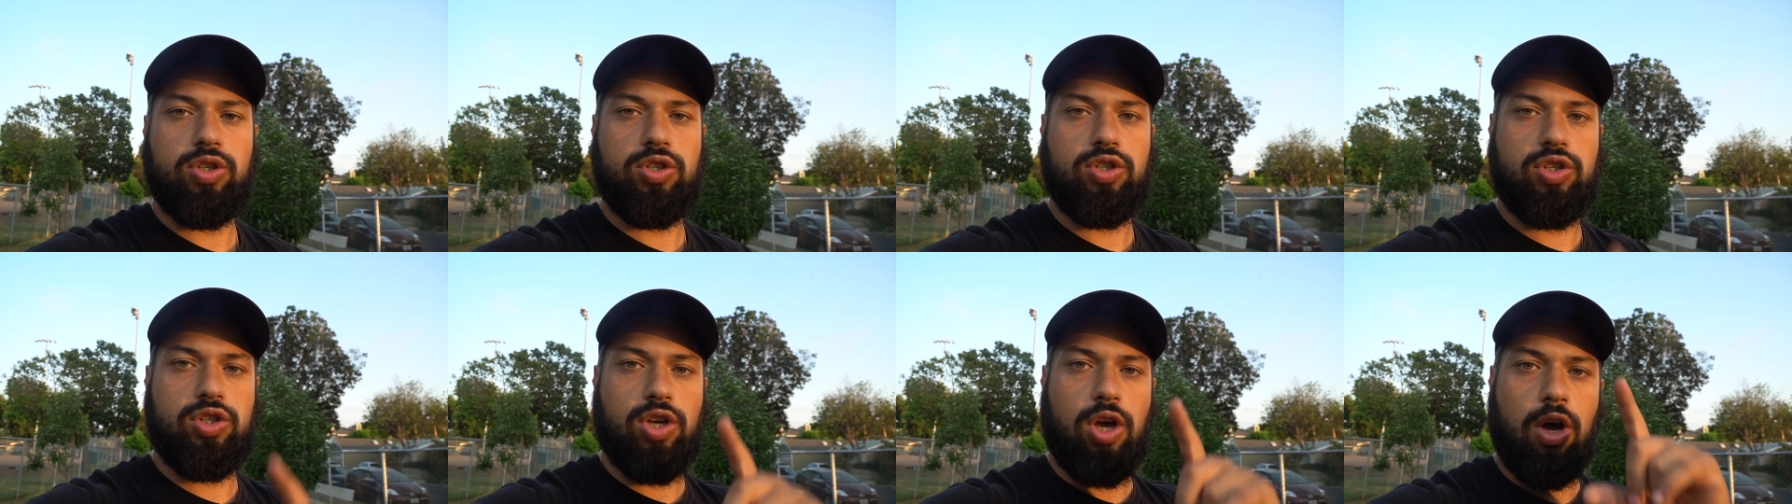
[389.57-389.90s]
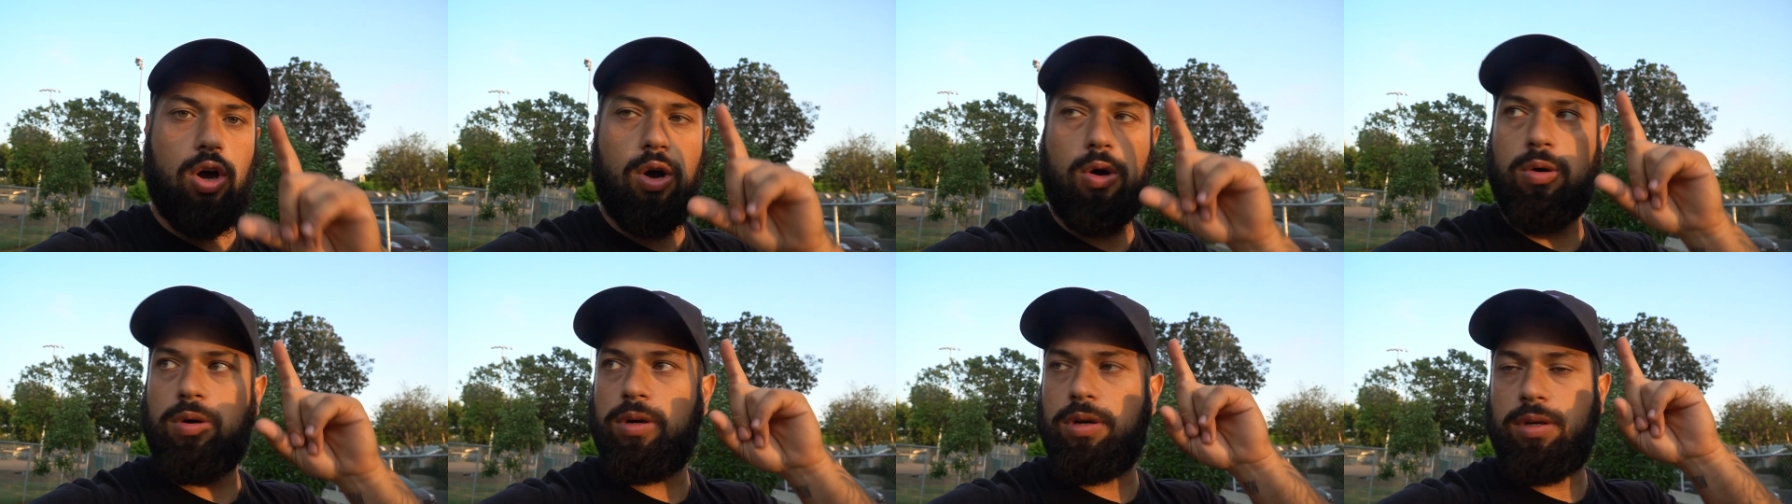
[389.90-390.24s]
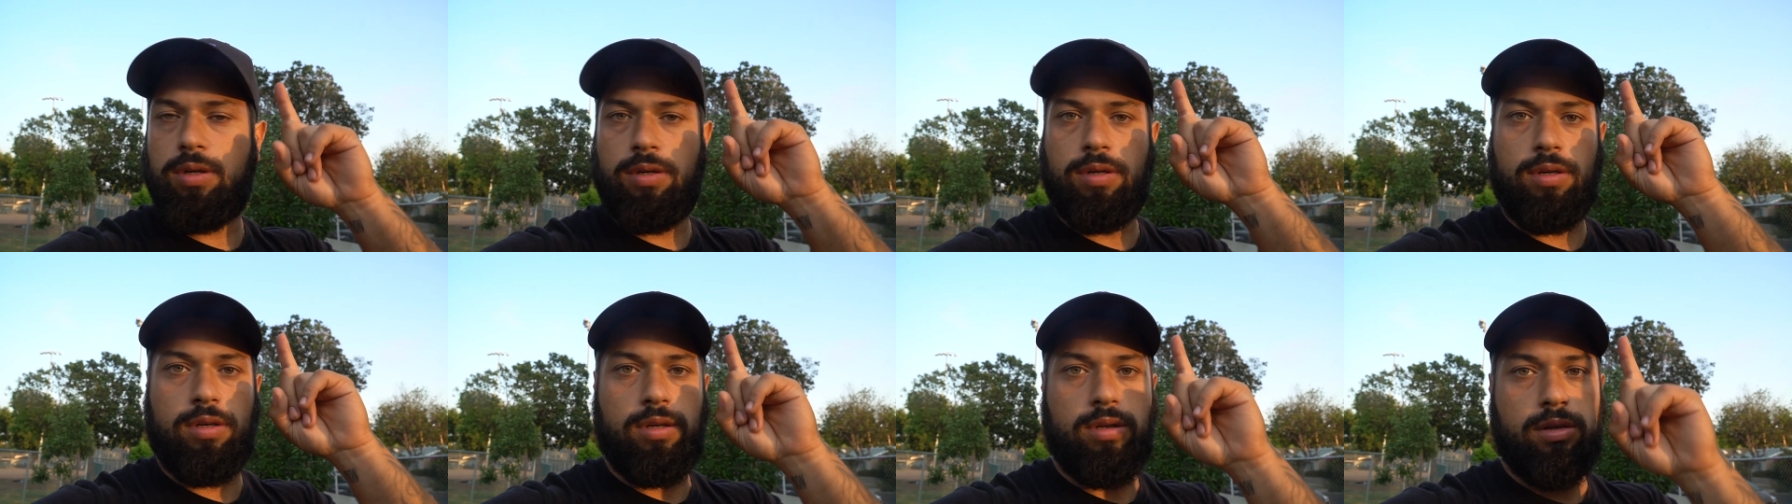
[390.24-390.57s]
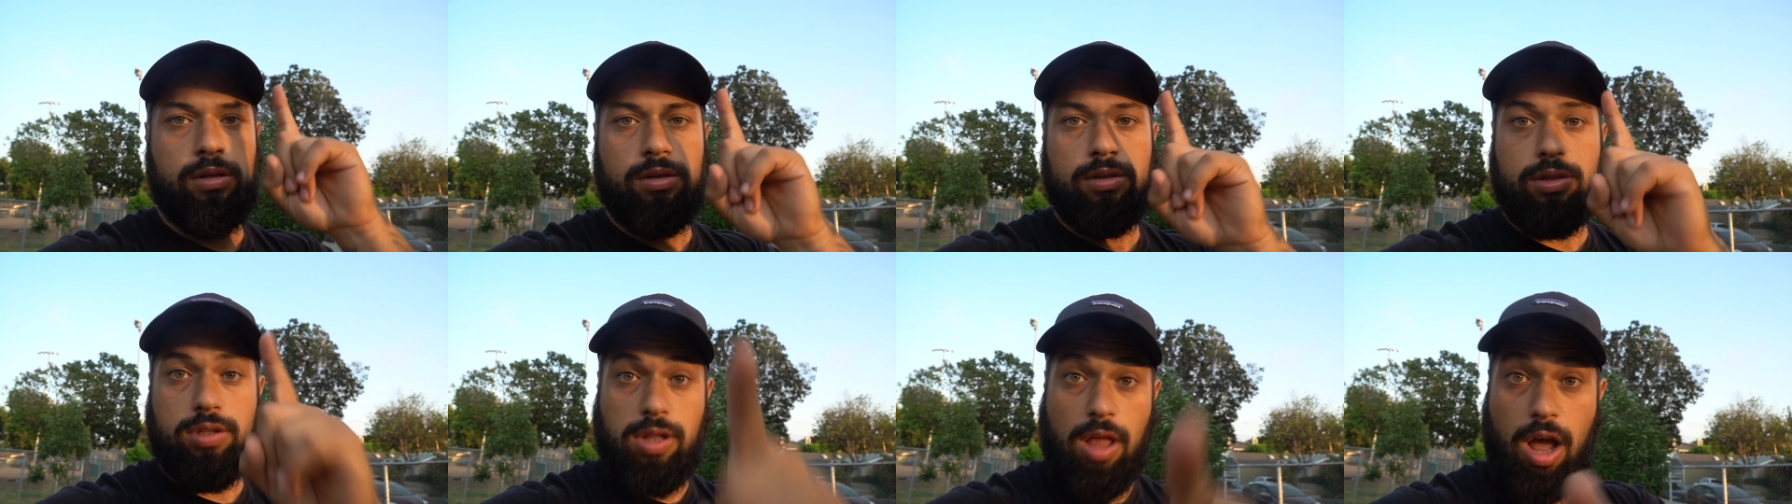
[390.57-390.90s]
So
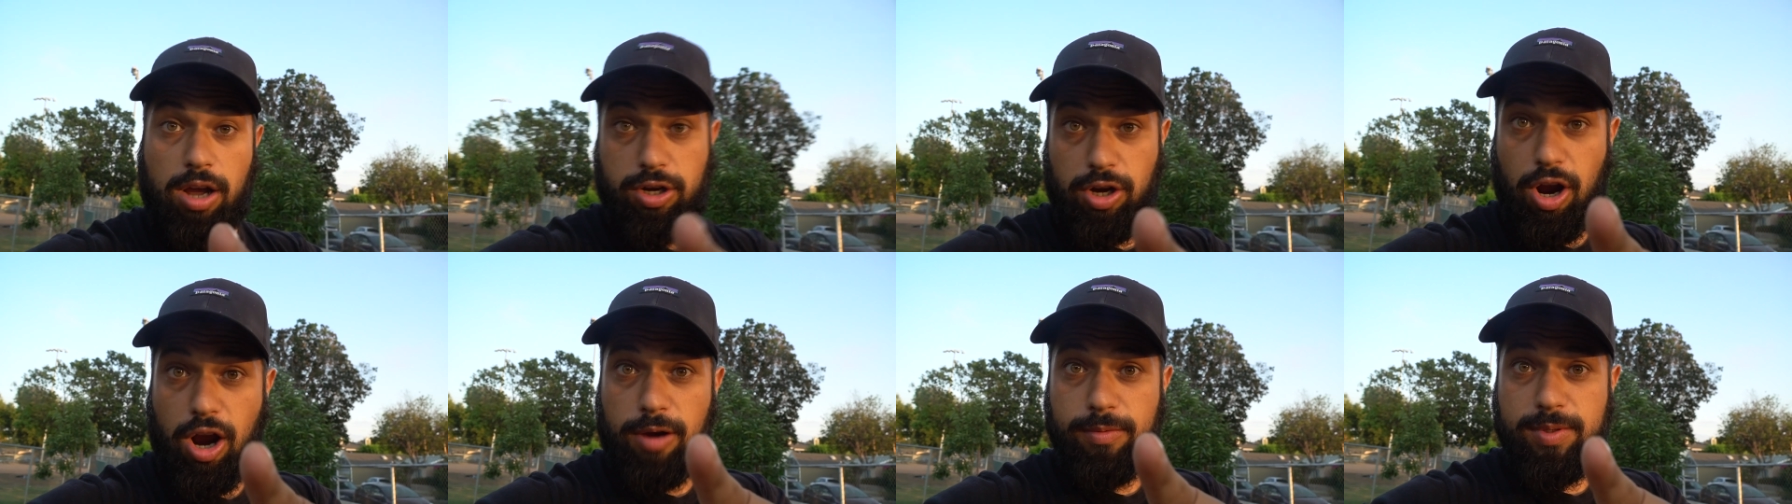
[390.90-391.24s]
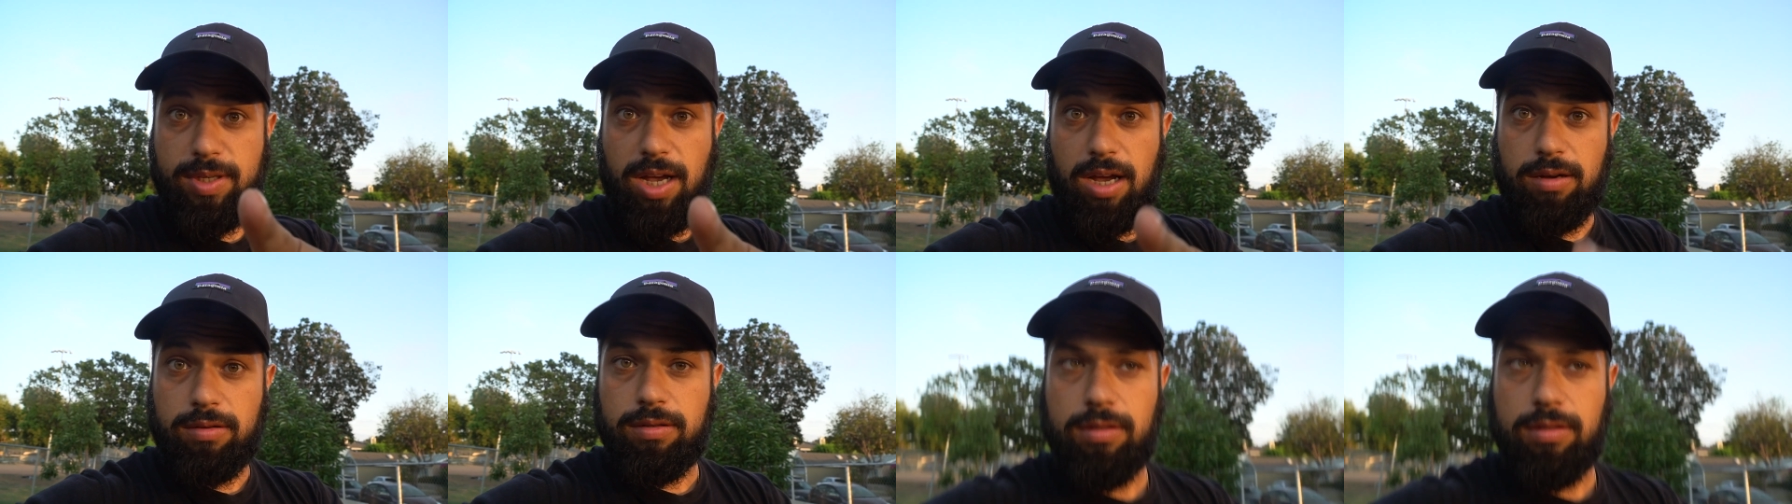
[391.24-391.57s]
lock your arms out.